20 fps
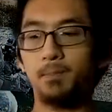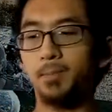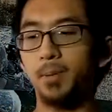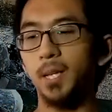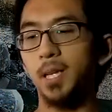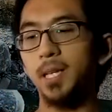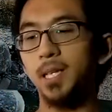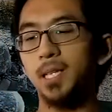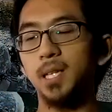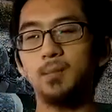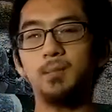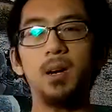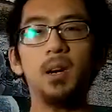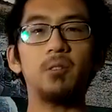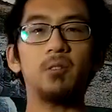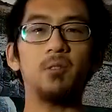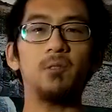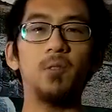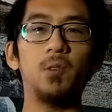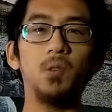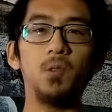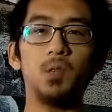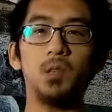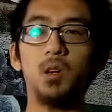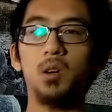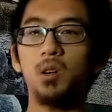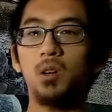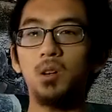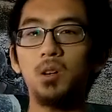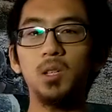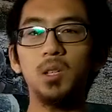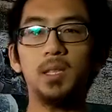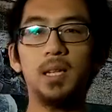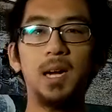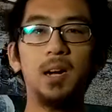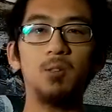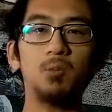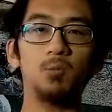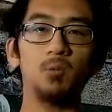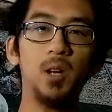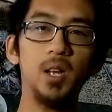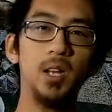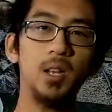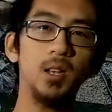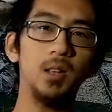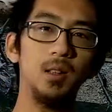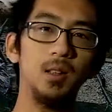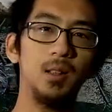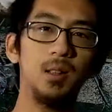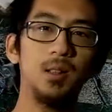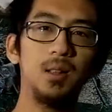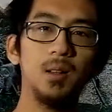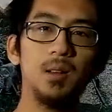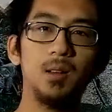placing microphones all downrange